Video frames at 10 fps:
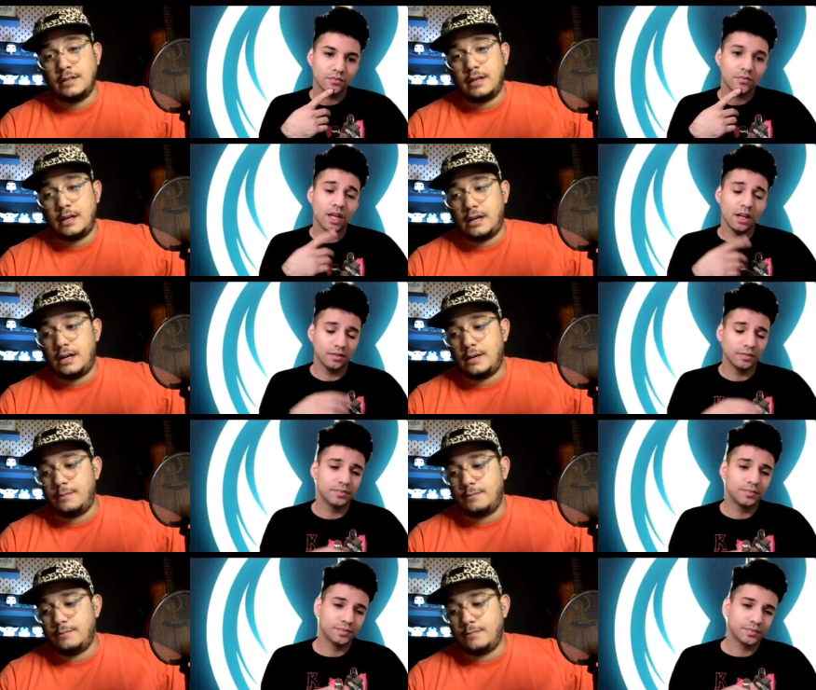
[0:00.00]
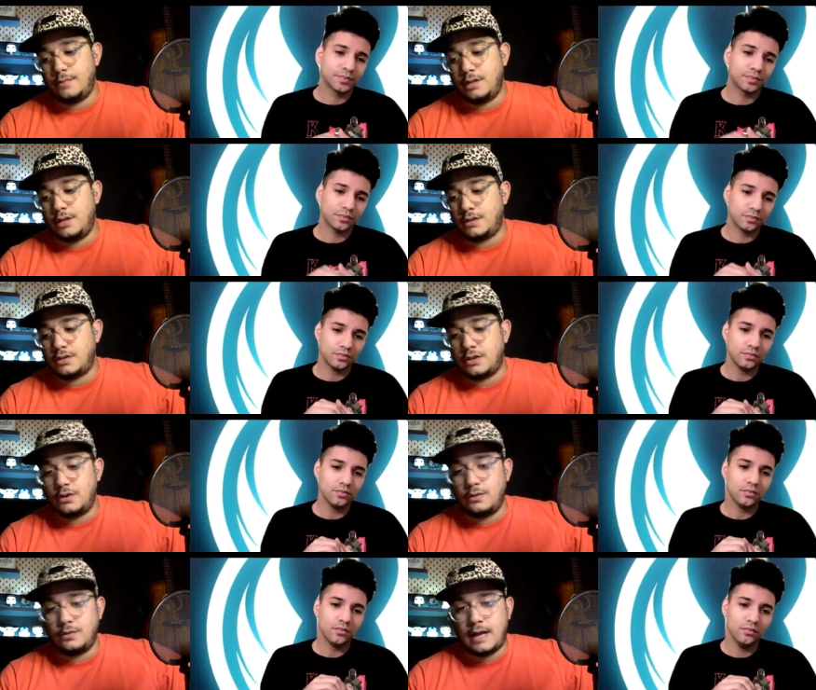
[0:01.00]
Speaker 1: Yeah. Um, you know,
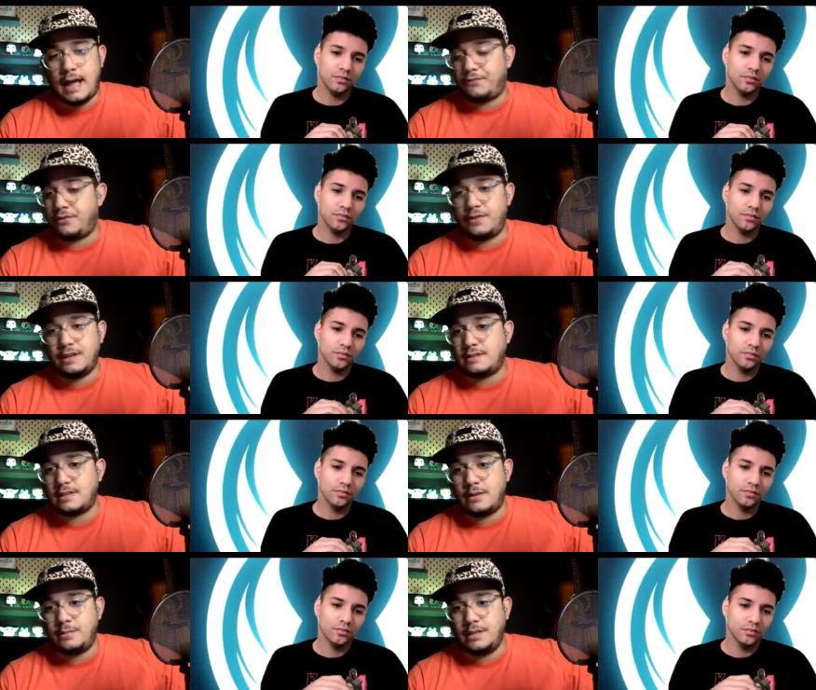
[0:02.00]
so after this, I'll be